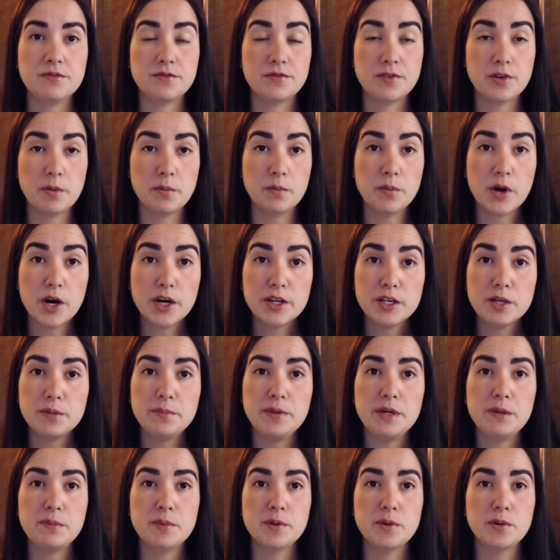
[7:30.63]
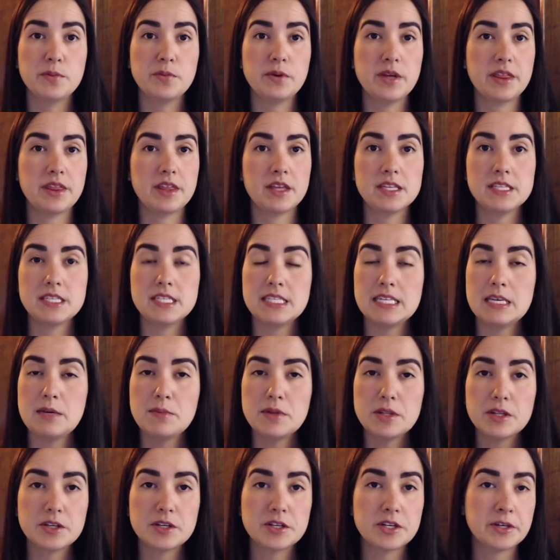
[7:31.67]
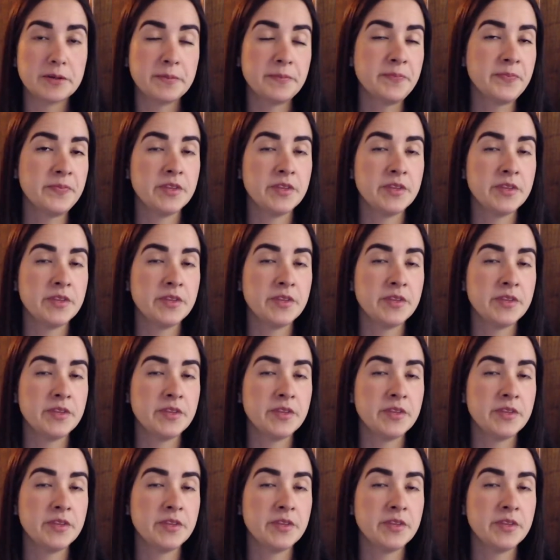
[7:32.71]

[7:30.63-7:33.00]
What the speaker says: from other people with similar